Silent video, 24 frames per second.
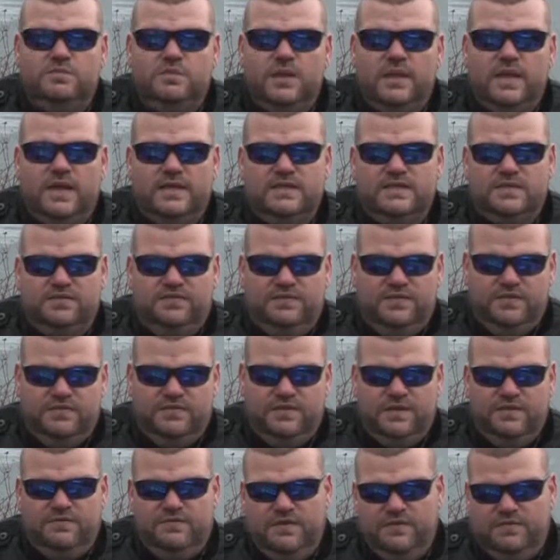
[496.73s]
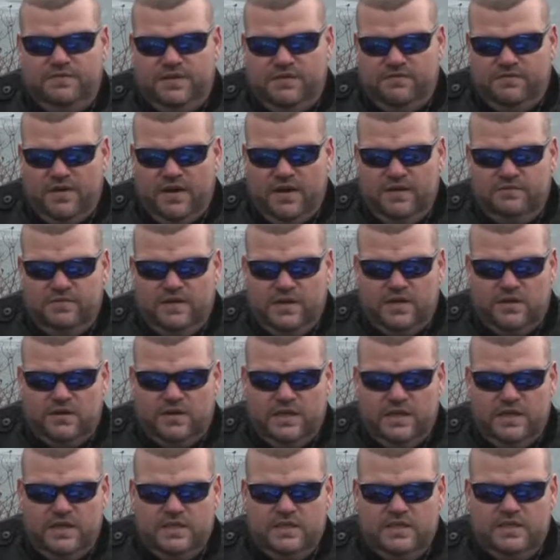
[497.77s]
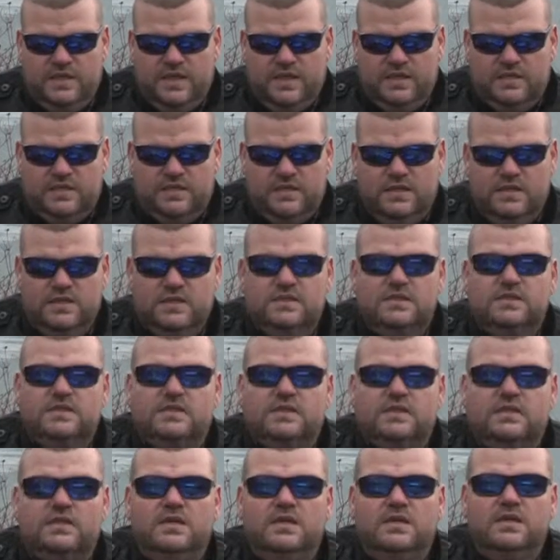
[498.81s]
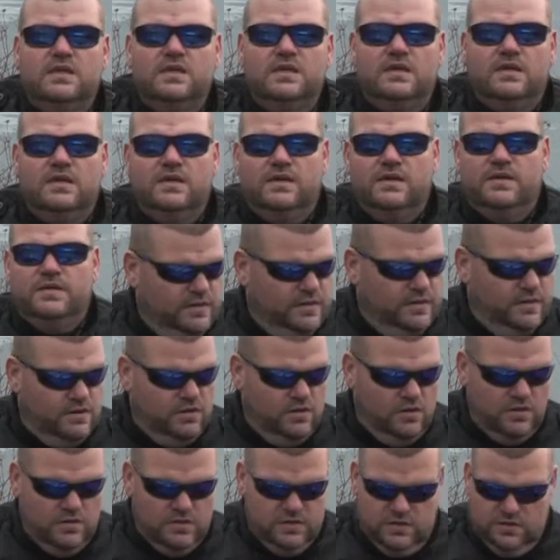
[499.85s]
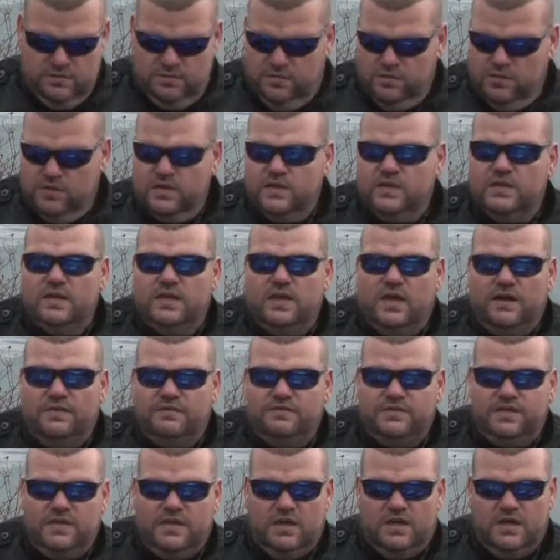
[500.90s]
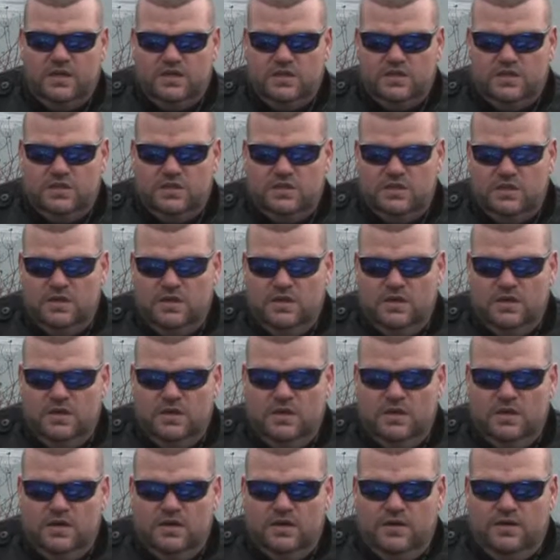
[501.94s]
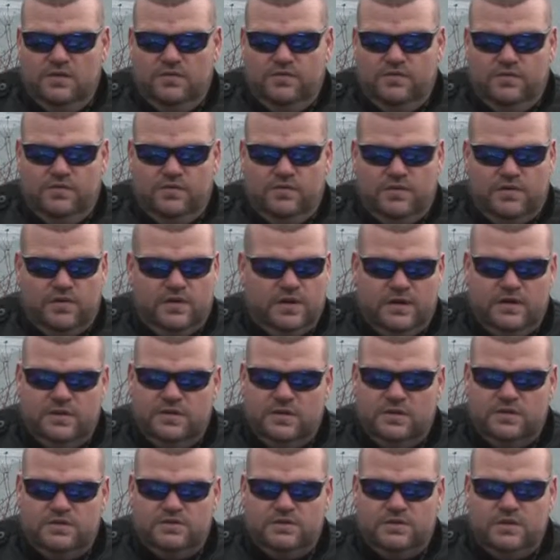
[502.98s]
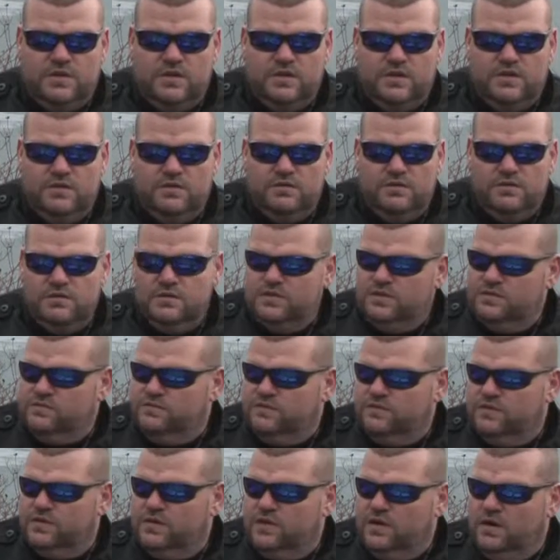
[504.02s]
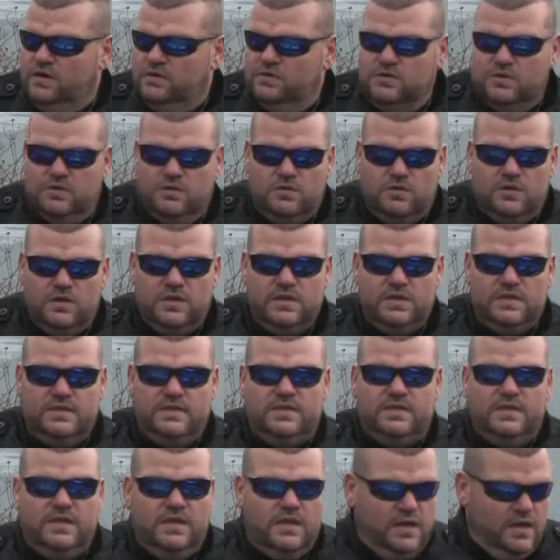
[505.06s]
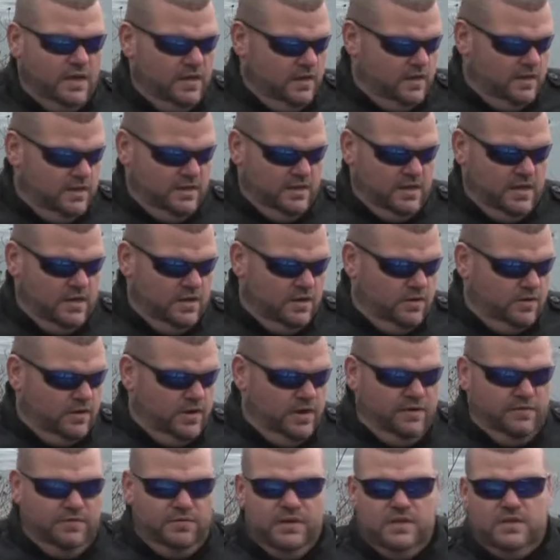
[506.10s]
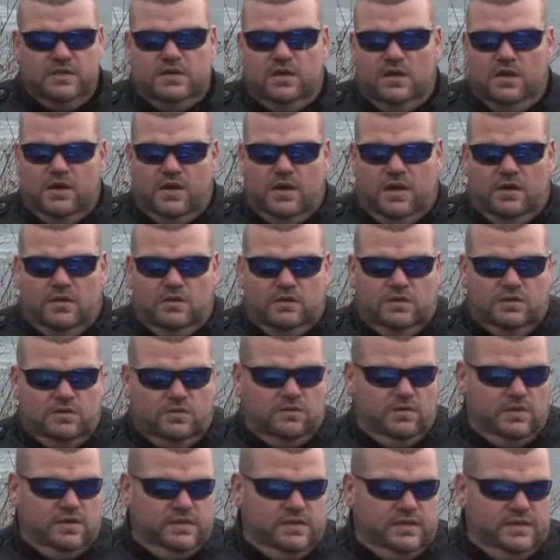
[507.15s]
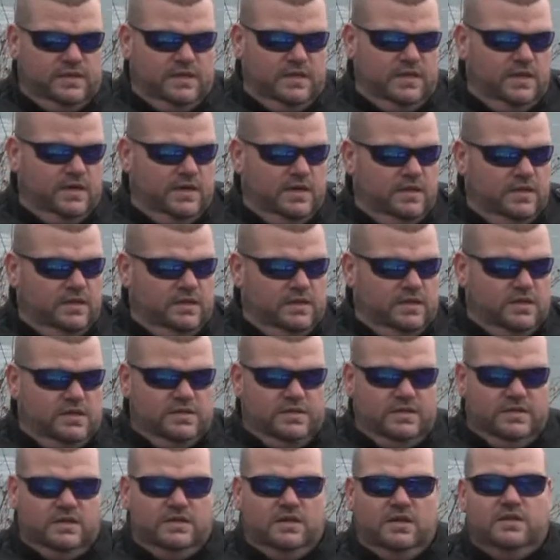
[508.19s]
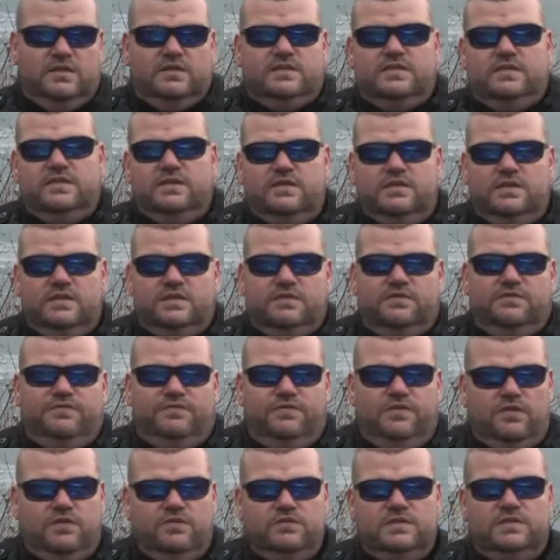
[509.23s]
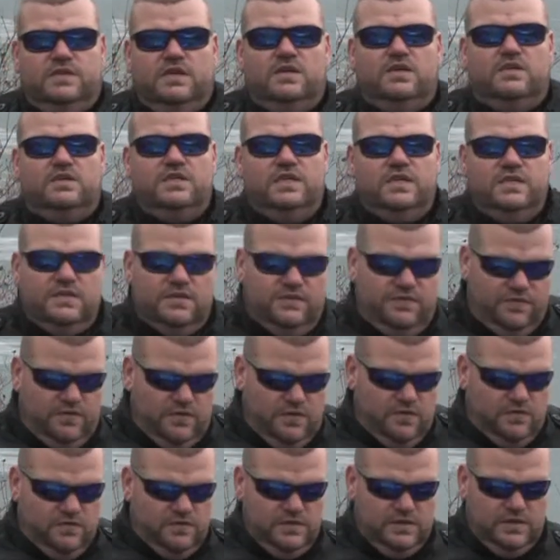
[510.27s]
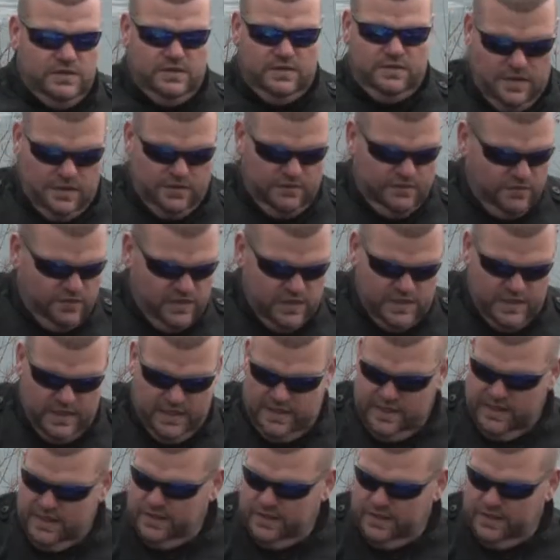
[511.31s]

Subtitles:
plus 50, 55 degrees Celsius. They all support glove touch for industrial use, for outdoors. Now, if we talk outdoors, there are a series of phones that are just phones. Unfortunately,